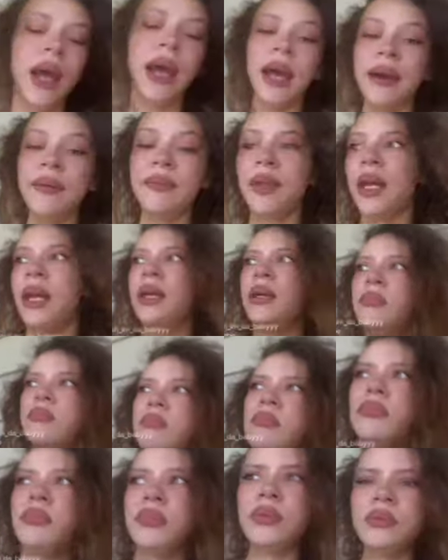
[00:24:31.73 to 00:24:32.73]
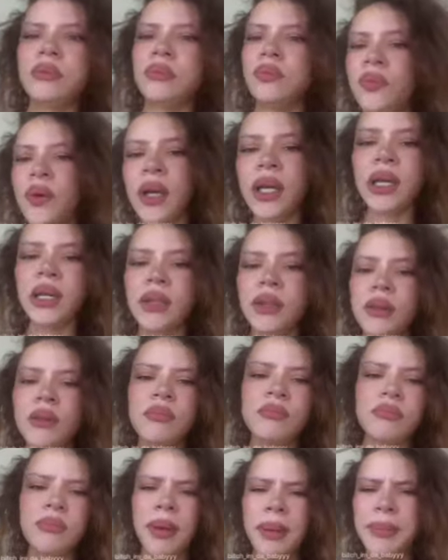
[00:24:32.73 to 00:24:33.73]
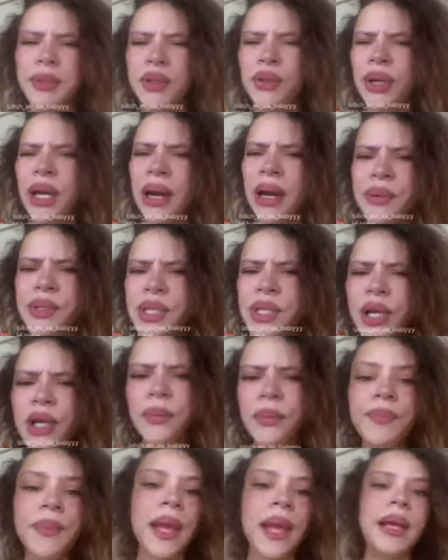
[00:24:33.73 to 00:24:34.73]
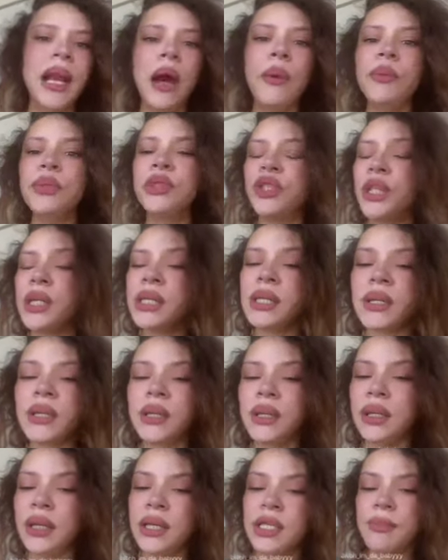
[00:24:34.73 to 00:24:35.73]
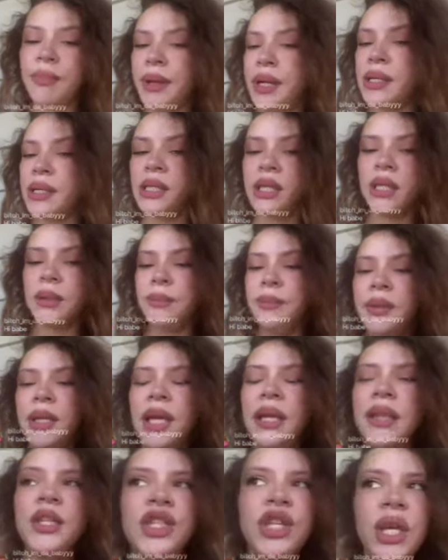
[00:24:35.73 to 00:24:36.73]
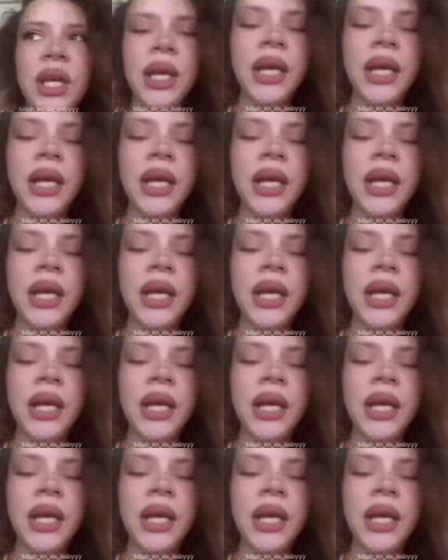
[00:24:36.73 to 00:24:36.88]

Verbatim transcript: fucking maybe three hours ago, and I was just literally explaining to them that shit, and I was just showing them.